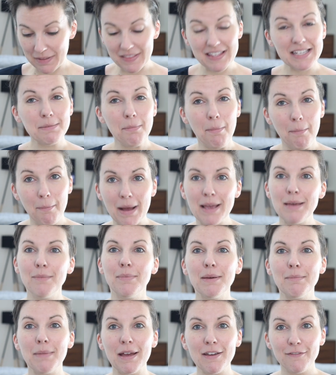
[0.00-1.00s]
but this
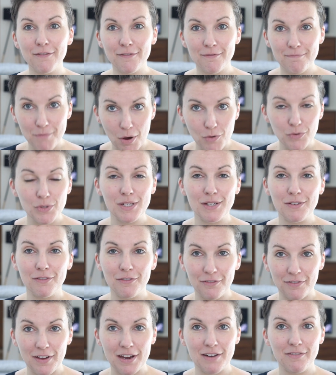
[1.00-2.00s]
might be my f- most
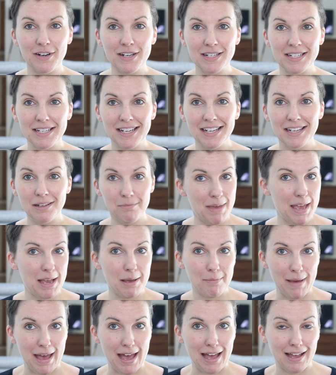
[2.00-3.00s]
favorite
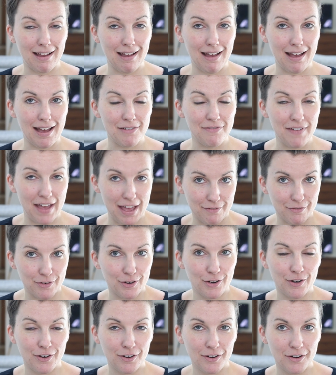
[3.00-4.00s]
makeup bag I've
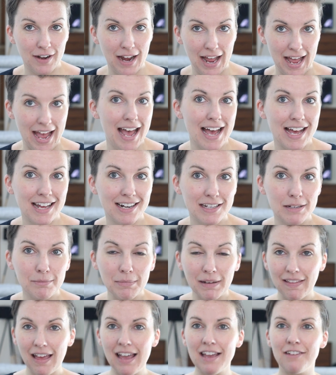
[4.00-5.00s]
ever had
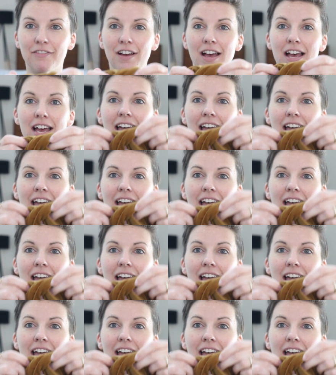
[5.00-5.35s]
in my life.